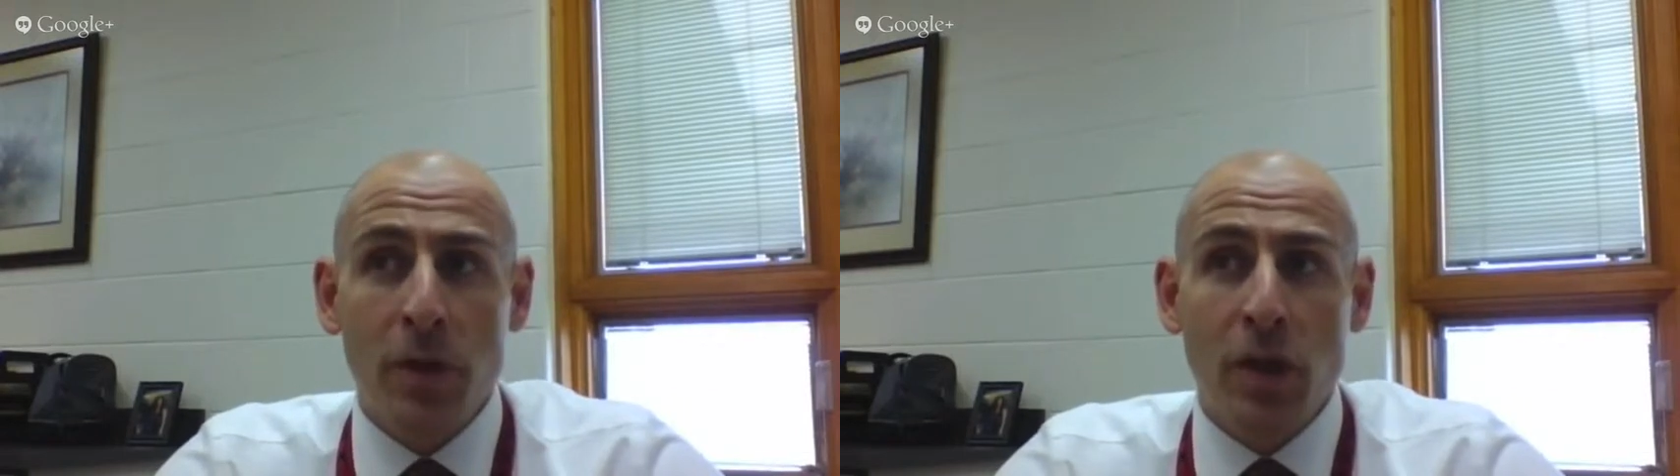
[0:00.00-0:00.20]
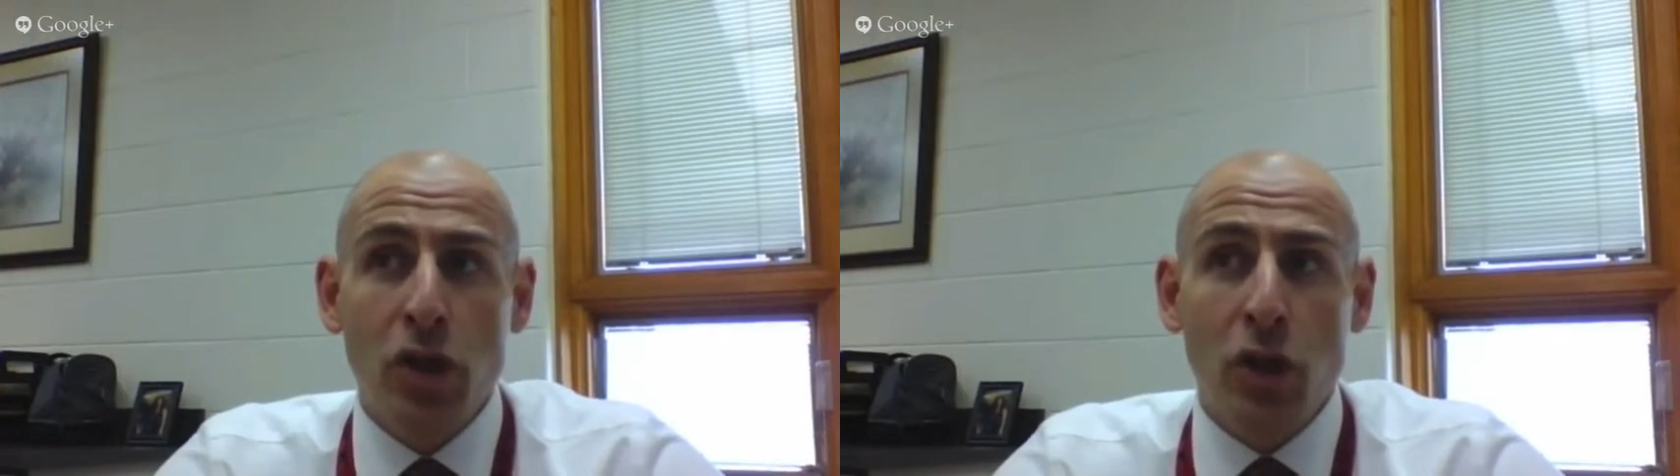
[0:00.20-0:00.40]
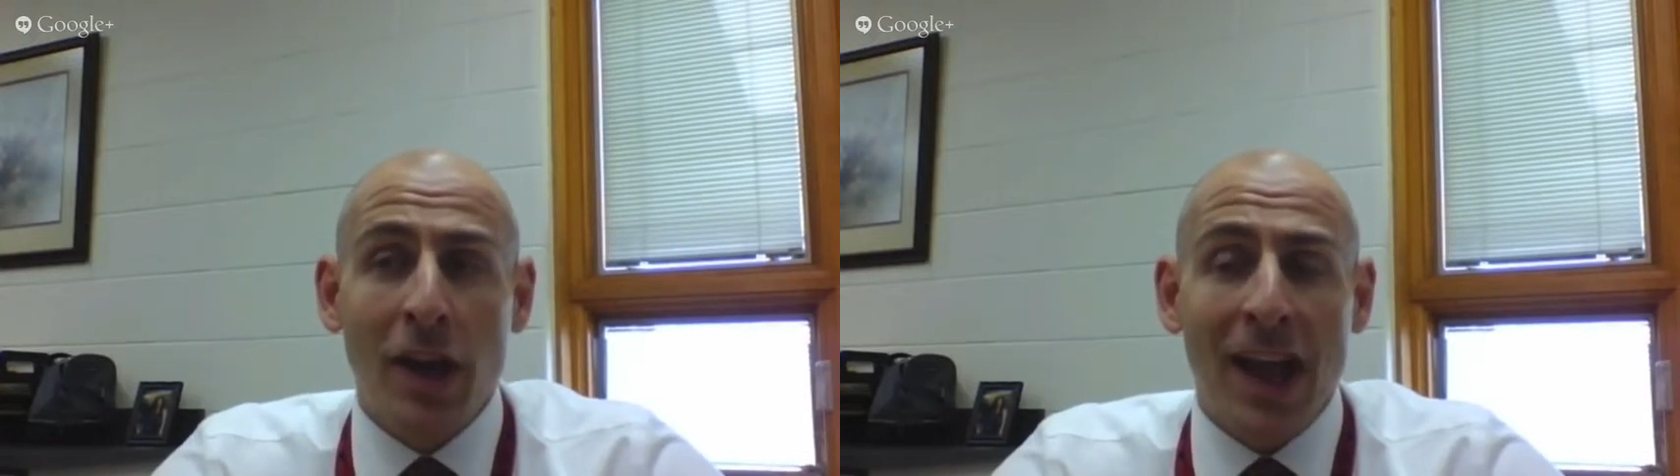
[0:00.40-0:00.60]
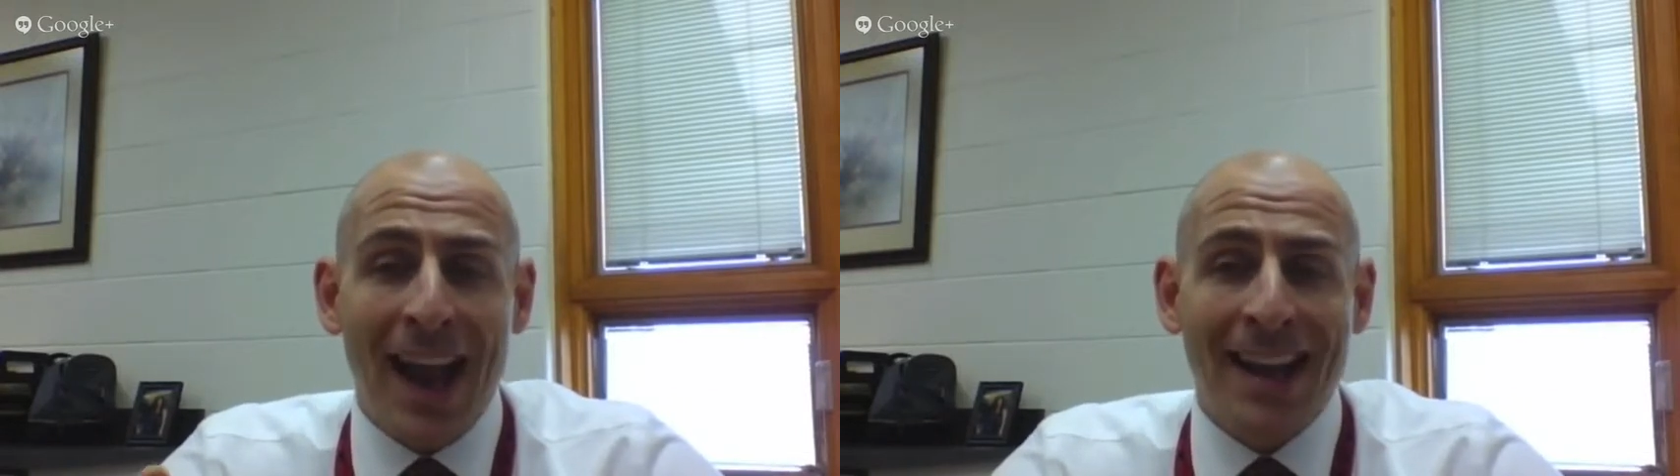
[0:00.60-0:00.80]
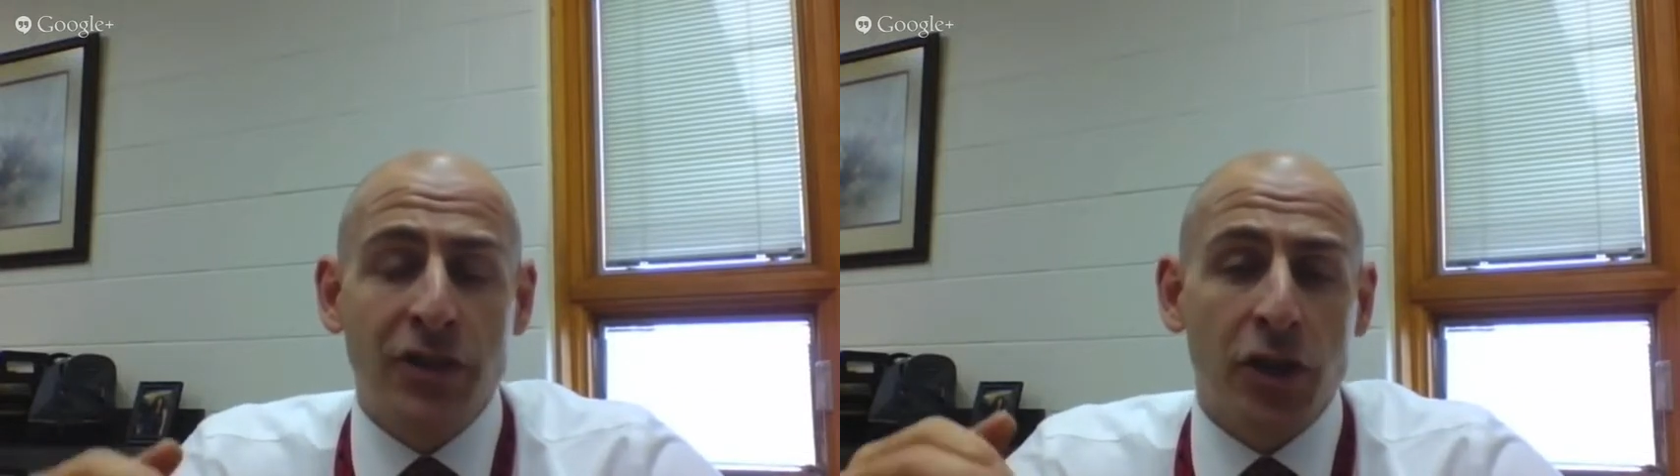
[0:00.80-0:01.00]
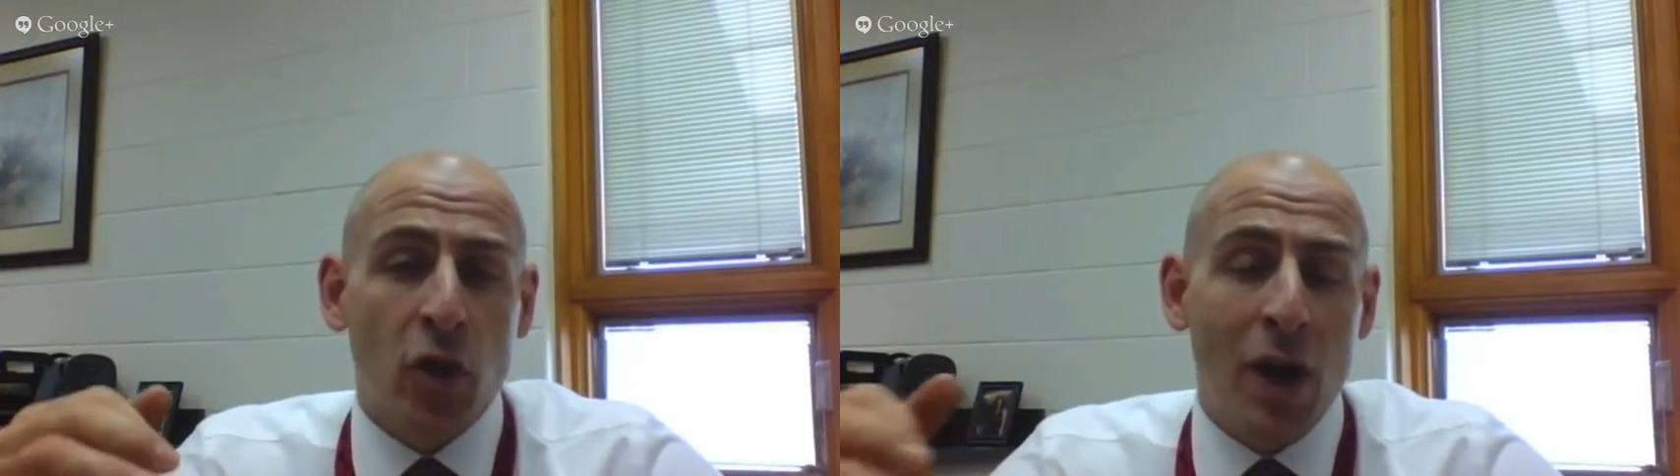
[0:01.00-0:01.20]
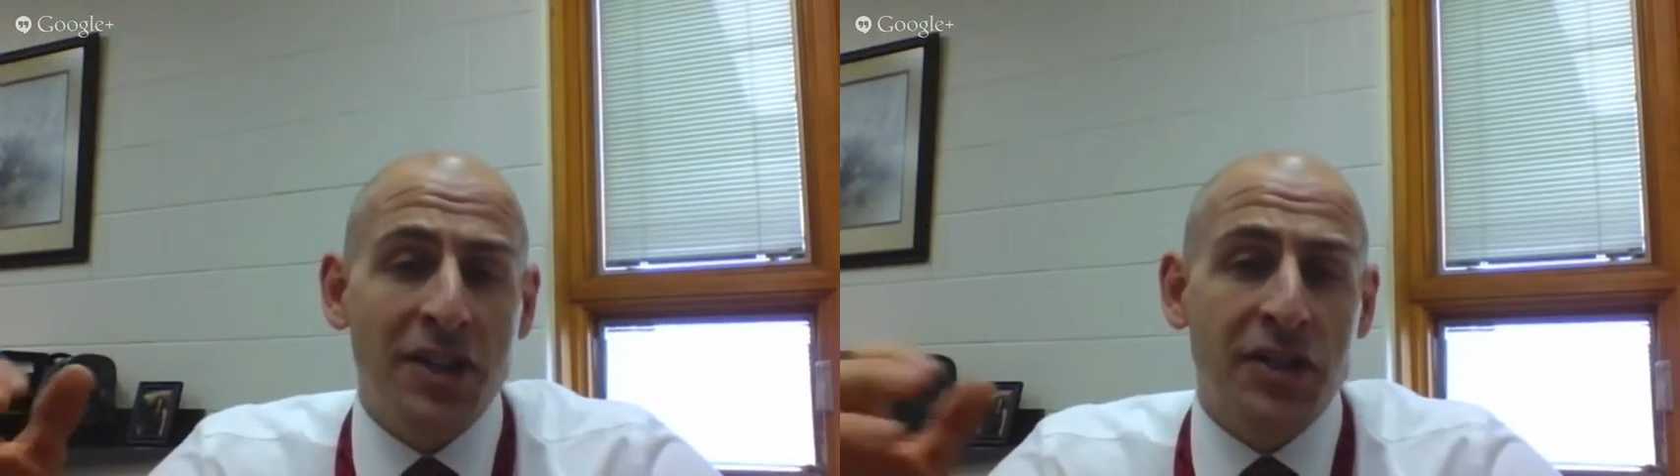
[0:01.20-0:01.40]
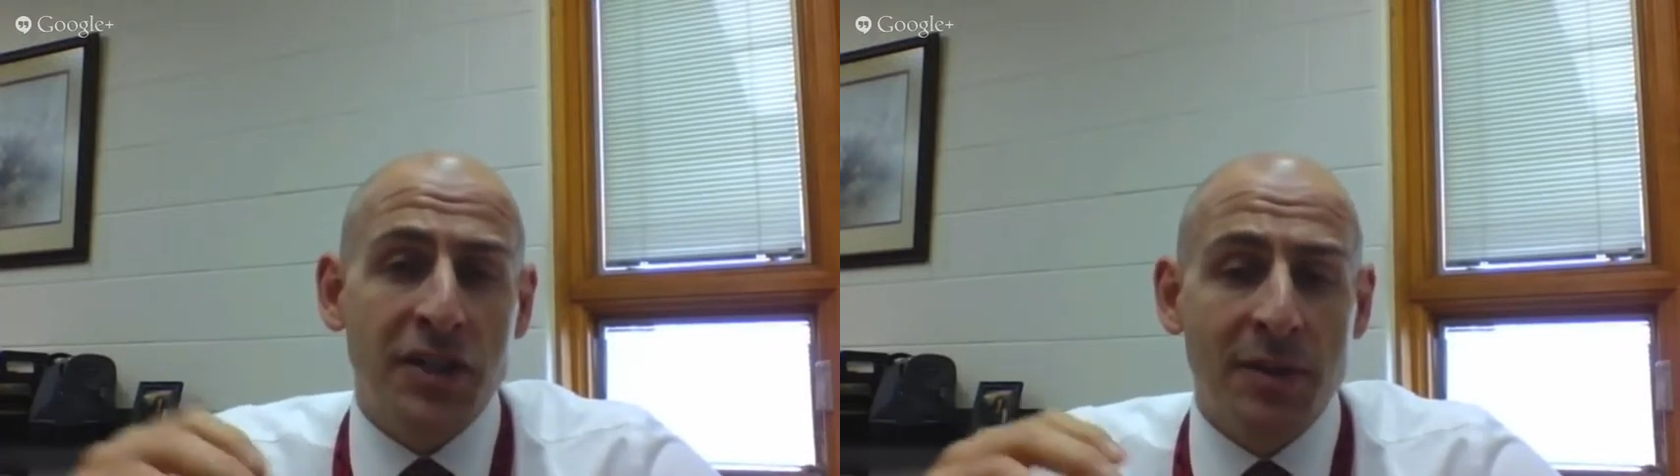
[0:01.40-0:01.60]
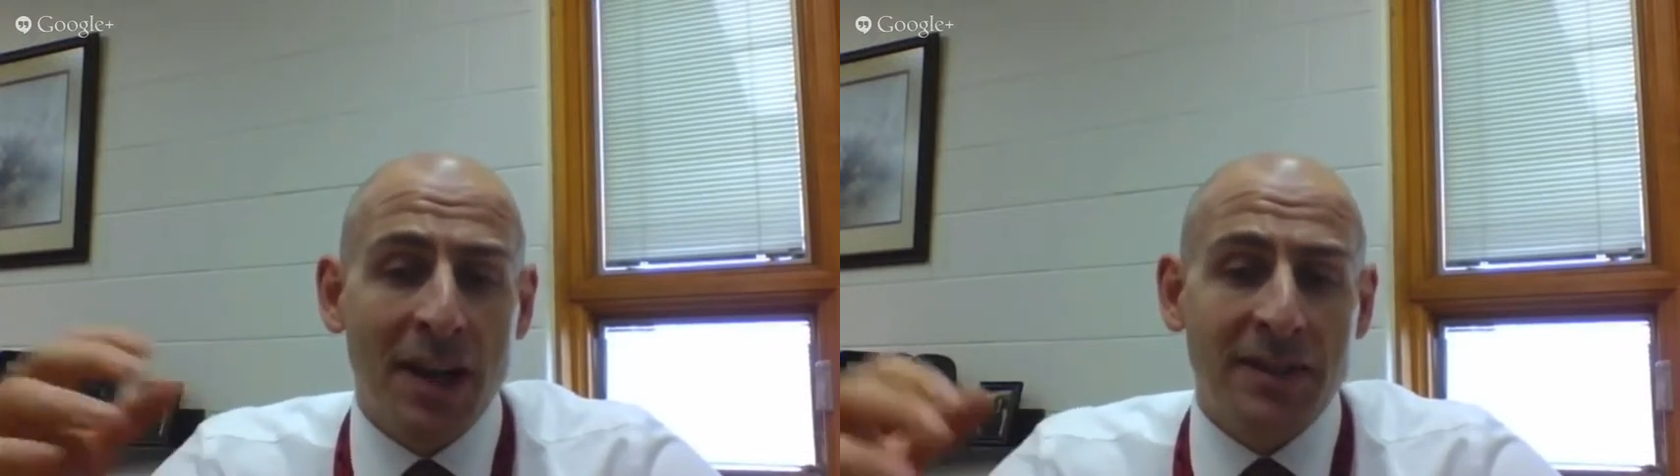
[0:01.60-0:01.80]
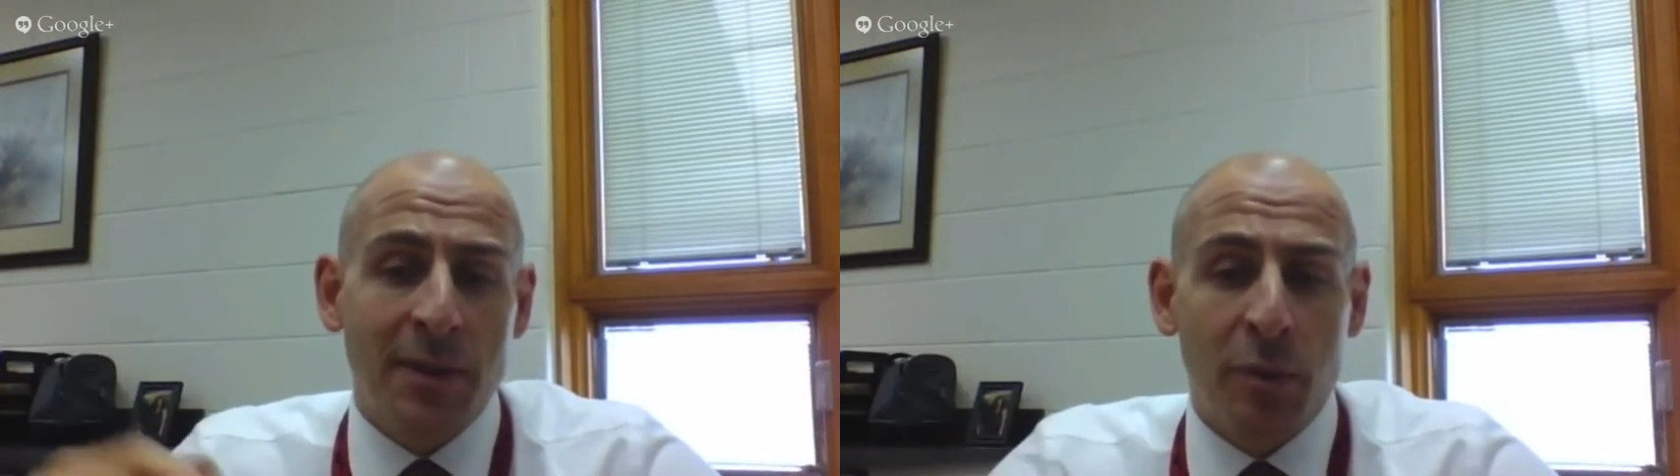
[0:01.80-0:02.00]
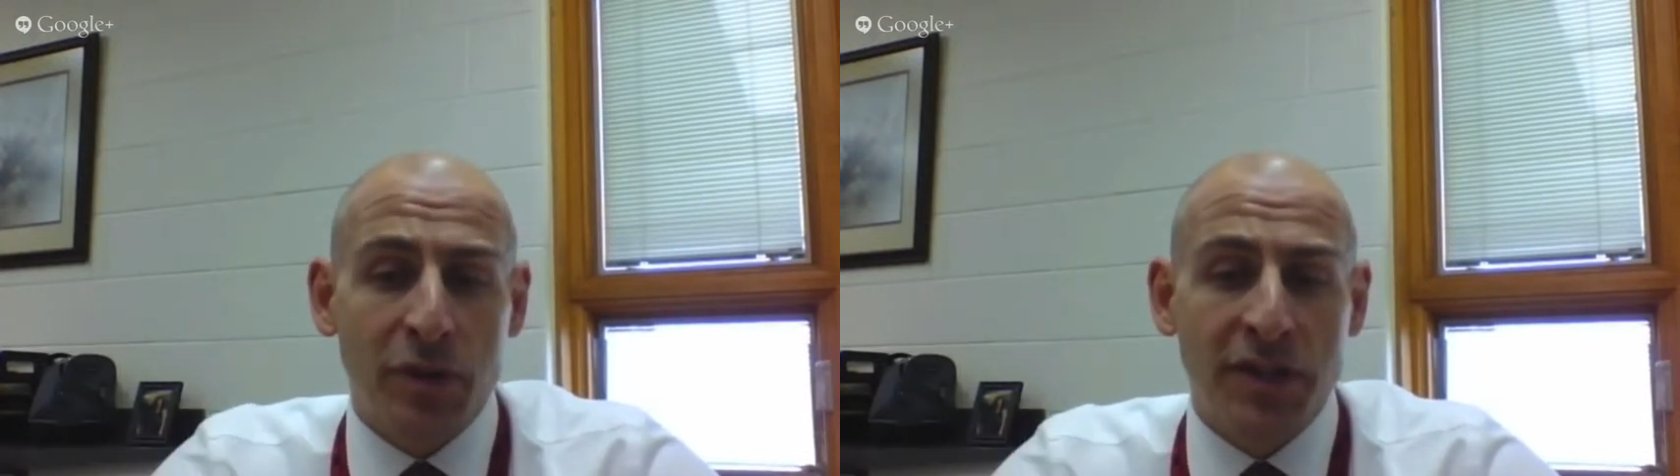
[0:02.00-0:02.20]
You could answer questions about some of the